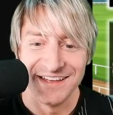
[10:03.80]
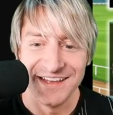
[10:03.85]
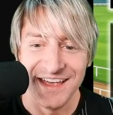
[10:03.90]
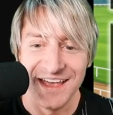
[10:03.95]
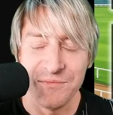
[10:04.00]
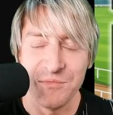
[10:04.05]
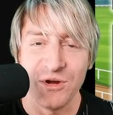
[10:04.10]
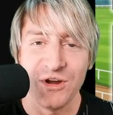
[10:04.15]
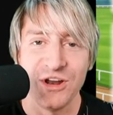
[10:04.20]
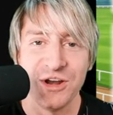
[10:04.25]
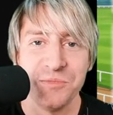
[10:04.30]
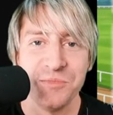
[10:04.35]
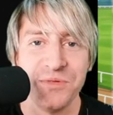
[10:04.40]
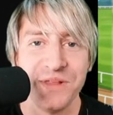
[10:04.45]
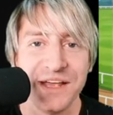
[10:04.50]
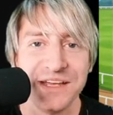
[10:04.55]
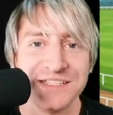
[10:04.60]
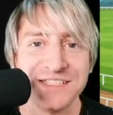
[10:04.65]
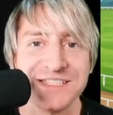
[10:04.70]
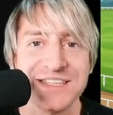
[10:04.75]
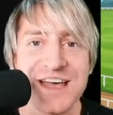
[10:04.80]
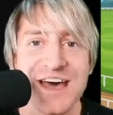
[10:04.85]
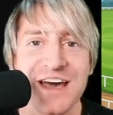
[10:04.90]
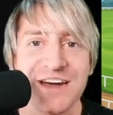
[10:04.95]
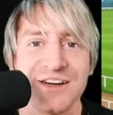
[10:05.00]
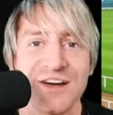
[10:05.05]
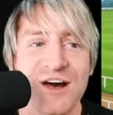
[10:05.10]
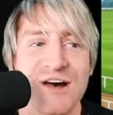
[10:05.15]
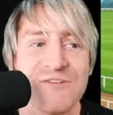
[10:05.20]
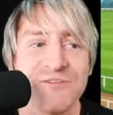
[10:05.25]
And we're going to play slot
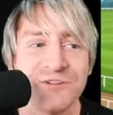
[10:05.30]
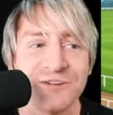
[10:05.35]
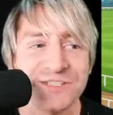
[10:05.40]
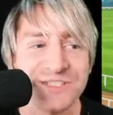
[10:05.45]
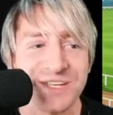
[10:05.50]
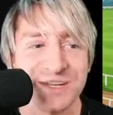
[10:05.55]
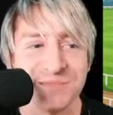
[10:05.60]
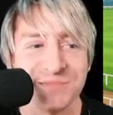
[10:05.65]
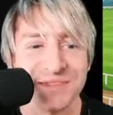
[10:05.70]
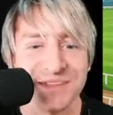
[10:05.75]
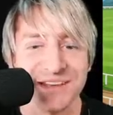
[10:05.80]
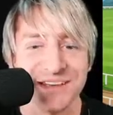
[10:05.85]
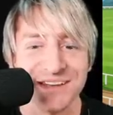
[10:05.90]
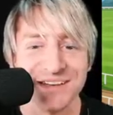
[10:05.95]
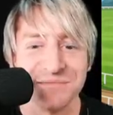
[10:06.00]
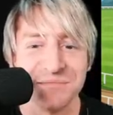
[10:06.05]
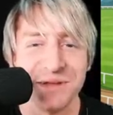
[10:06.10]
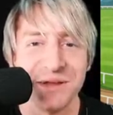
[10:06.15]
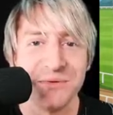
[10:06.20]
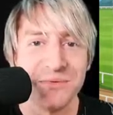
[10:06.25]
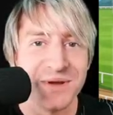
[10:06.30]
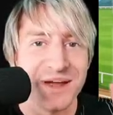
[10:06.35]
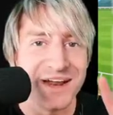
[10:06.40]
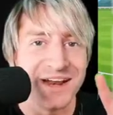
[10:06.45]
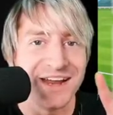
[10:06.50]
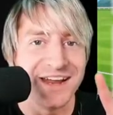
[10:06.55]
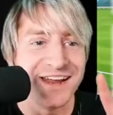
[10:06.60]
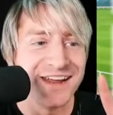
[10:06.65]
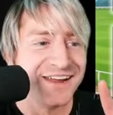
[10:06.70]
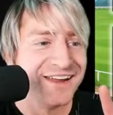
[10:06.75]
golf or something. Be
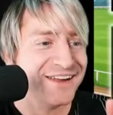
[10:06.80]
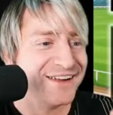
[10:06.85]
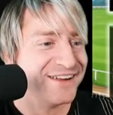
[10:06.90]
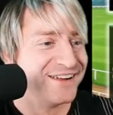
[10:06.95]
ready.